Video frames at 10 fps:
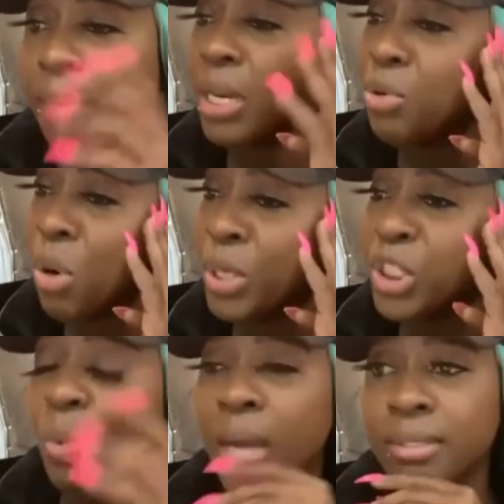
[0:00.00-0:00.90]
Me don't know what
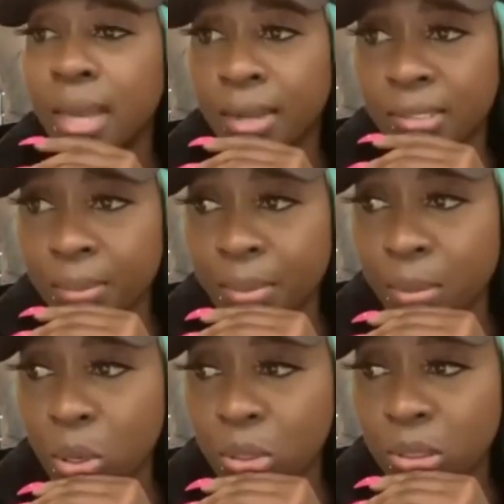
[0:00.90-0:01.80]
she want to talk to me
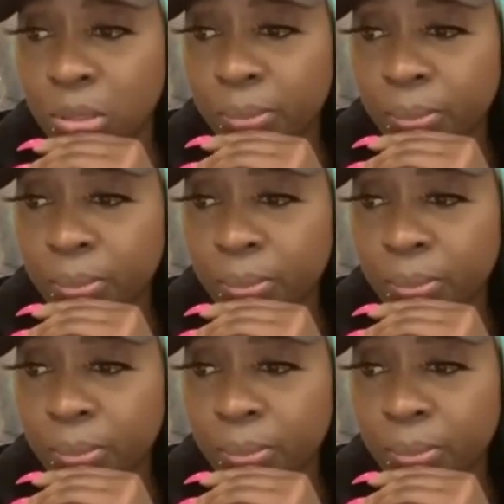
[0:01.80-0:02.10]
about.